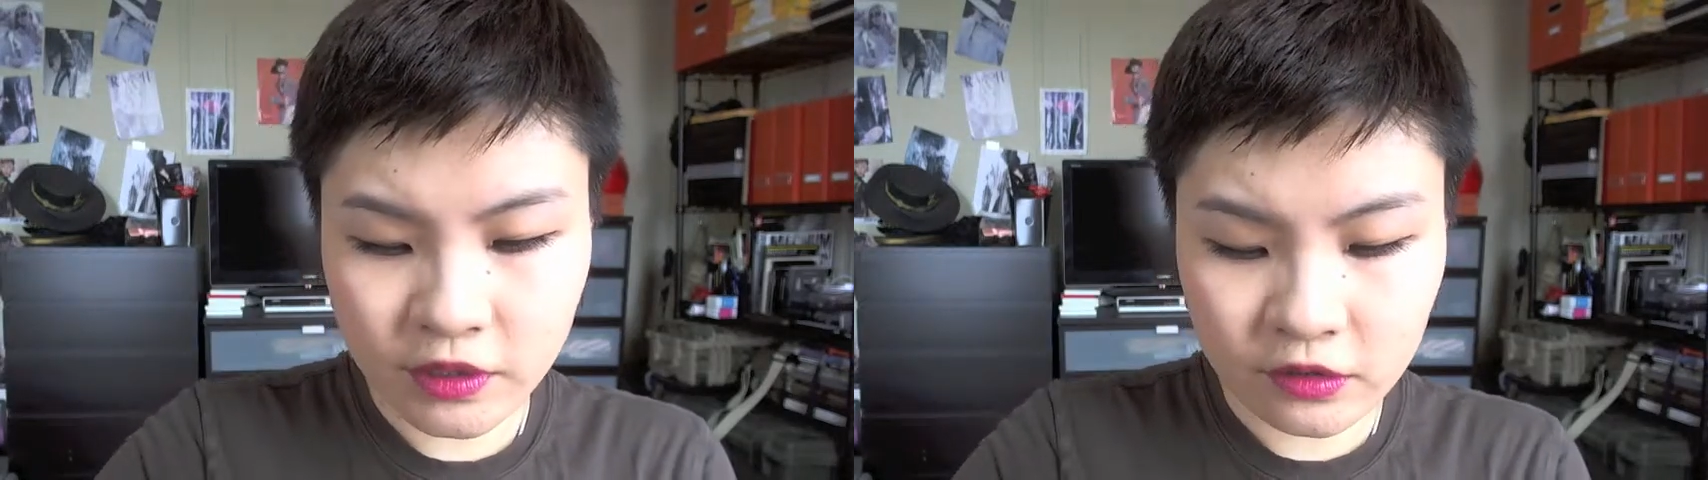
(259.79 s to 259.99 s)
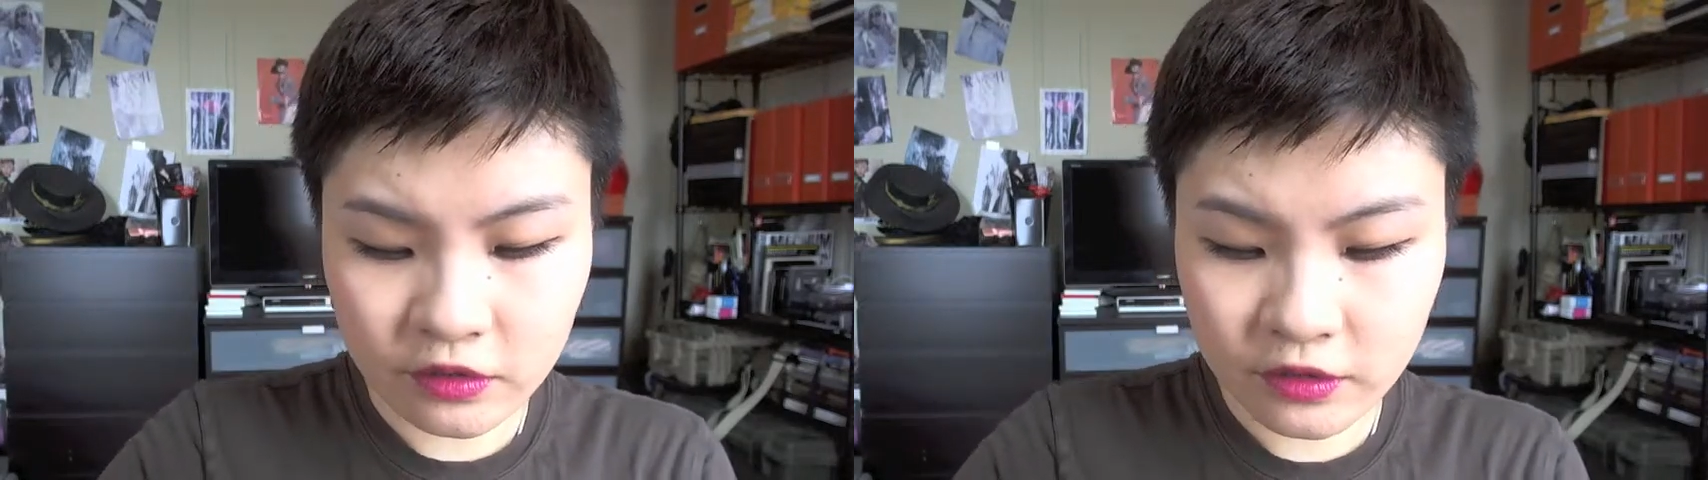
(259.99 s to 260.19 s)

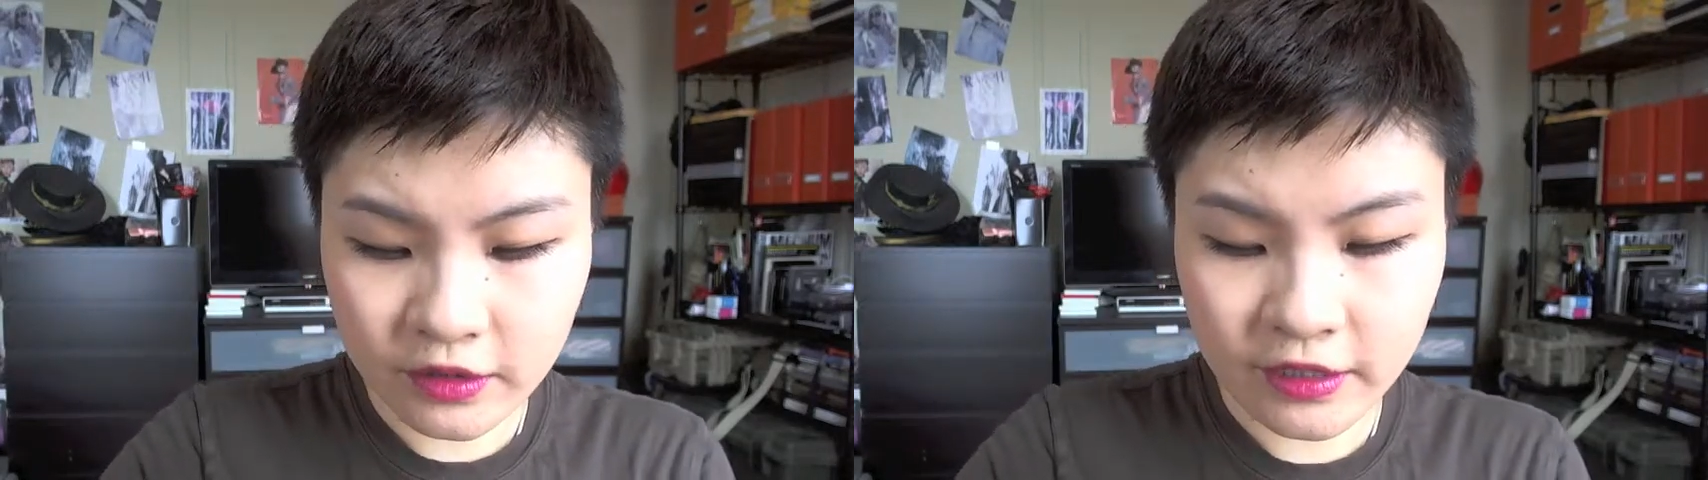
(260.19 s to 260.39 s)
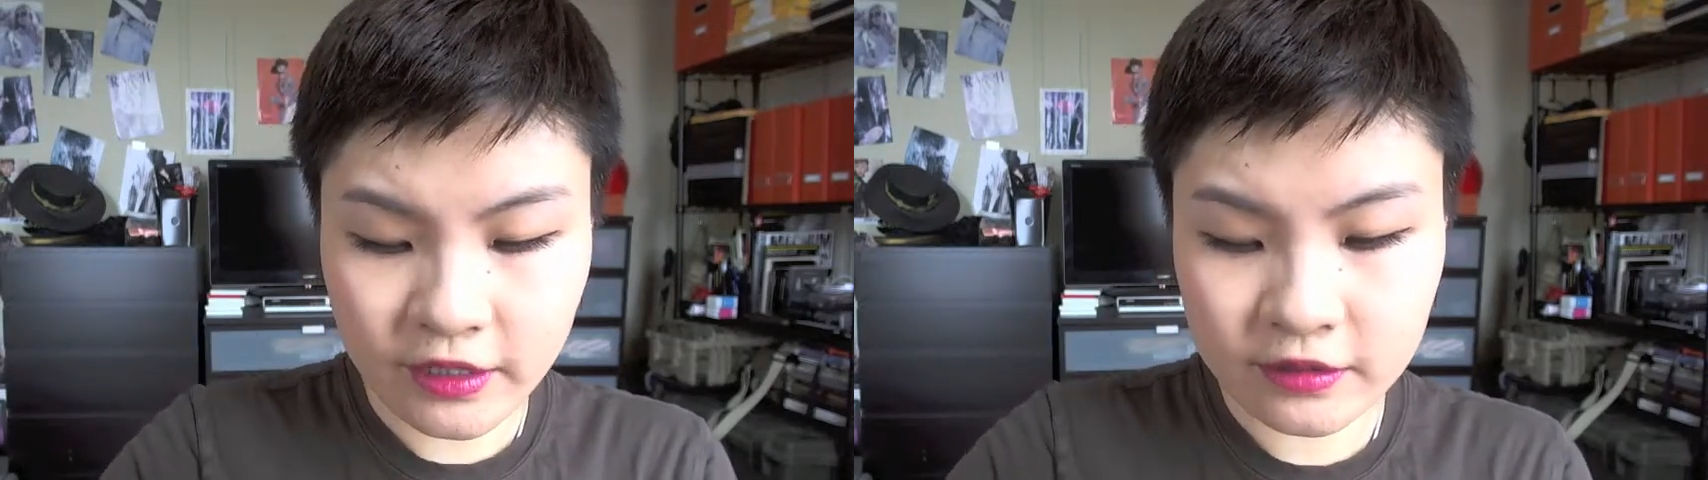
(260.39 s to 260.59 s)
good,
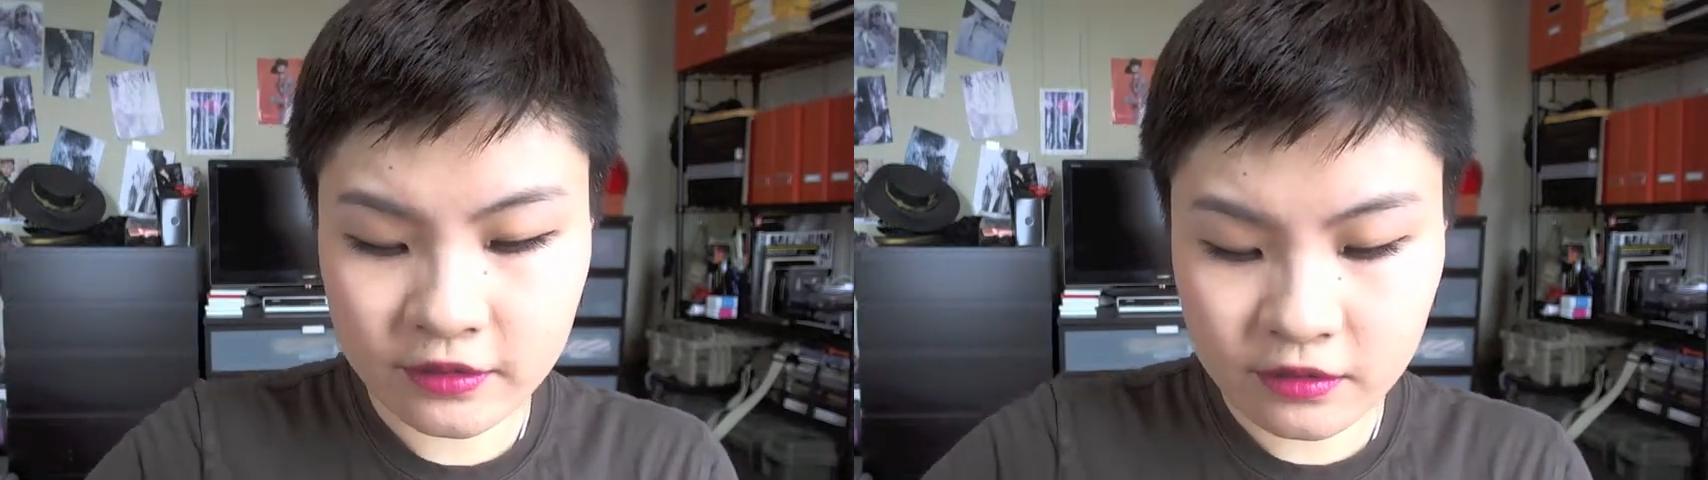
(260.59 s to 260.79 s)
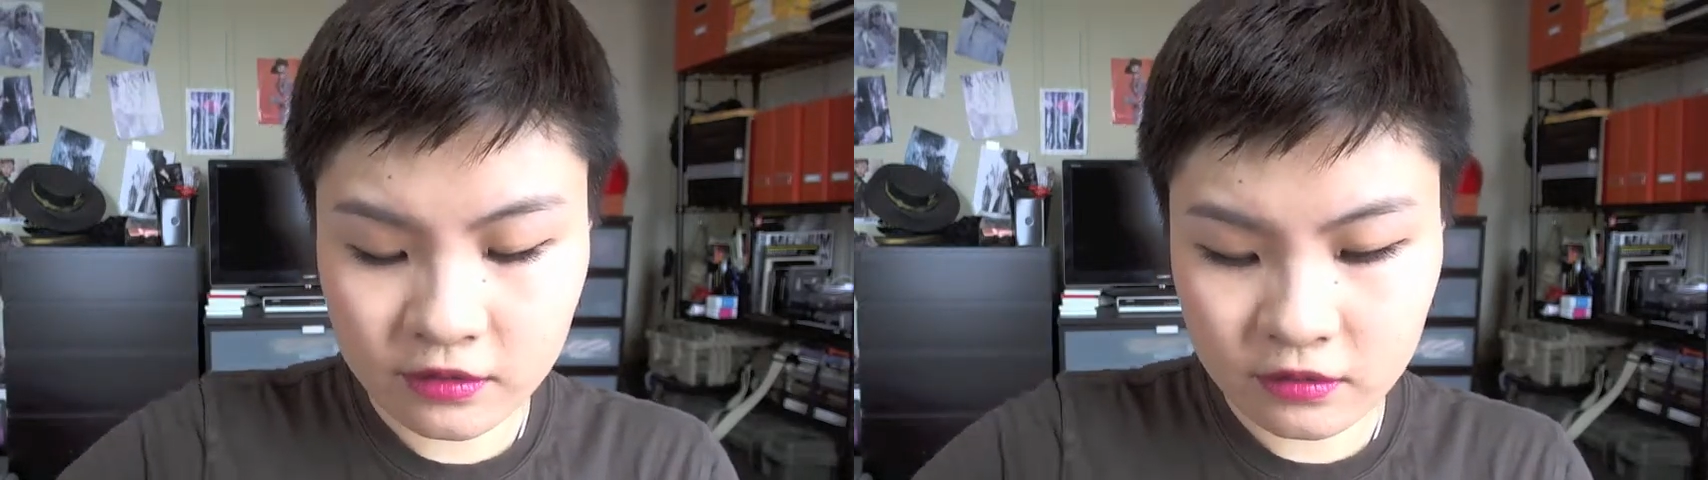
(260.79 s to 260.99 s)
I guess.